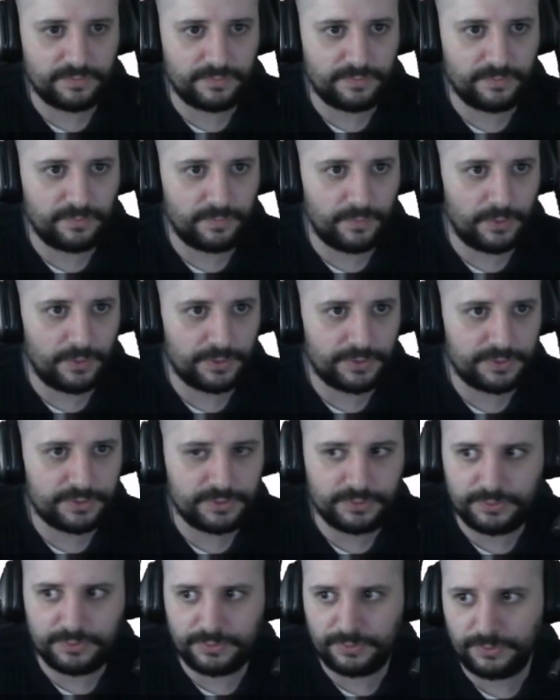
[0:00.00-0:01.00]
work
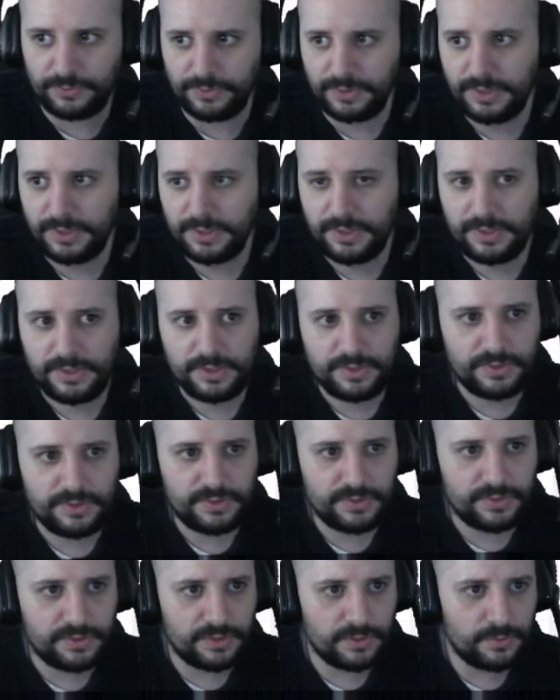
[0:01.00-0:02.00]
to do.
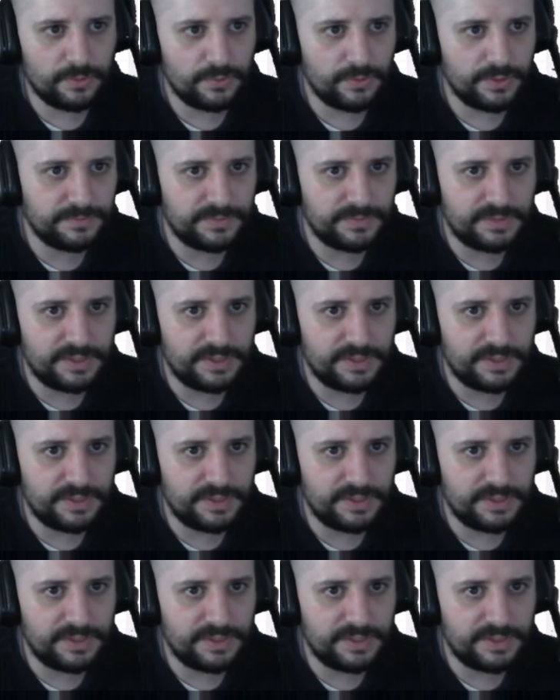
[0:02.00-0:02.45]
So